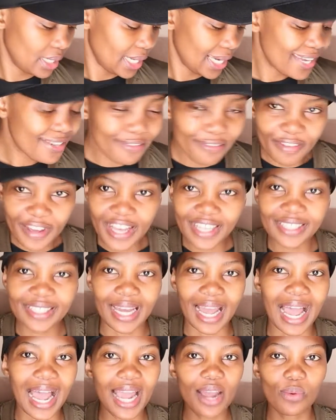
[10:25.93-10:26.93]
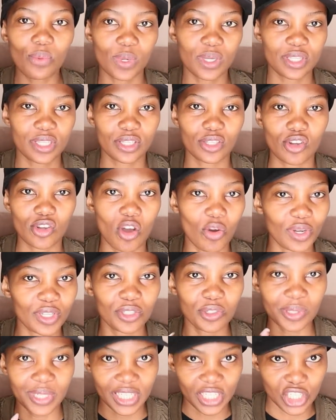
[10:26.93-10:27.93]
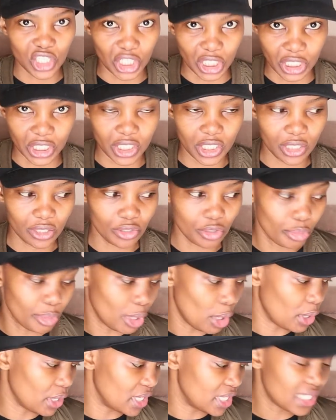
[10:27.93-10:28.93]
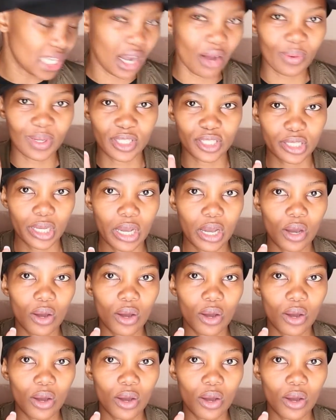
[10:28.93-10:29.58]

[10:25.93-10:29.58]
in fact i wasn't going to legit to be honest i was